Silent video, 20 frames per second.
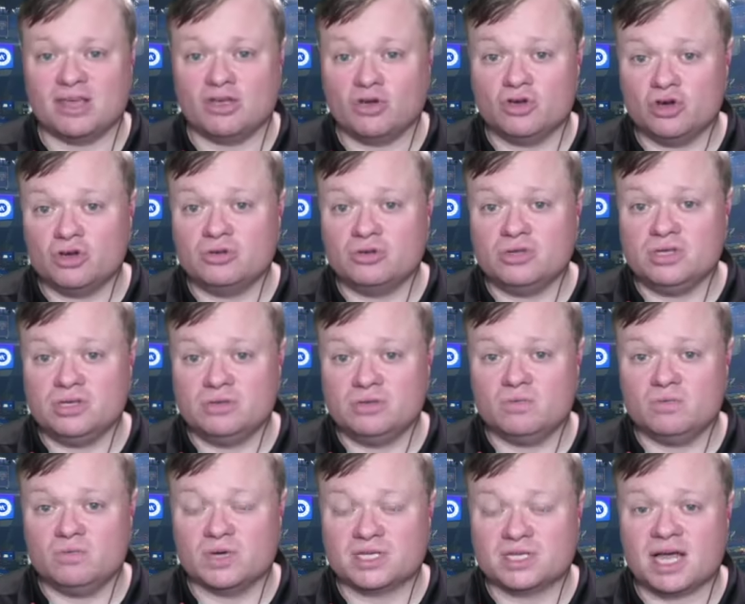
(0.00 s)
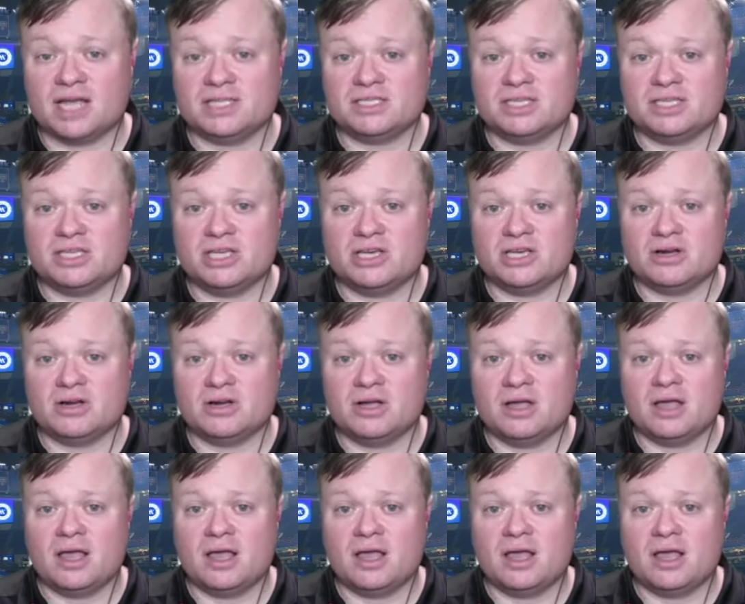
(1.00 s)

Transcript: good Wisconsin year